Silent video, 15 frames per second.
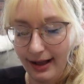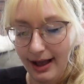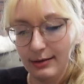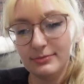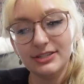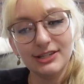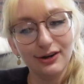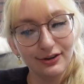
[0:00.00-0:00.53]
I'm
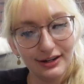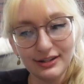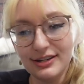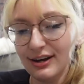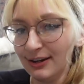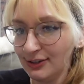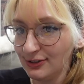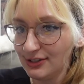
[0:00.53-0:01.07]
starting to
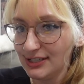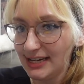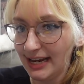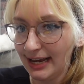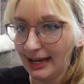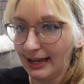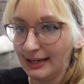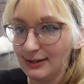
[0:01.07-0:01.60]

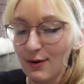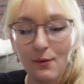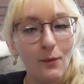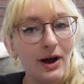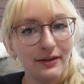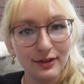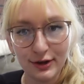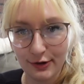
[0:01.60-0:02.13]
understand
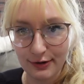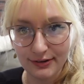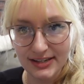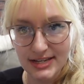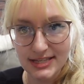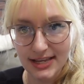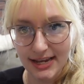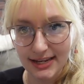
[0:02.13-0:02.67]
why the
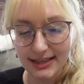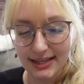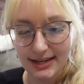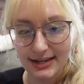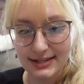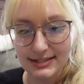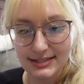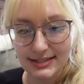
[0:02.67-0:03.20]
girlies like
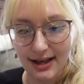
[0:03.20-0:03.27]
this.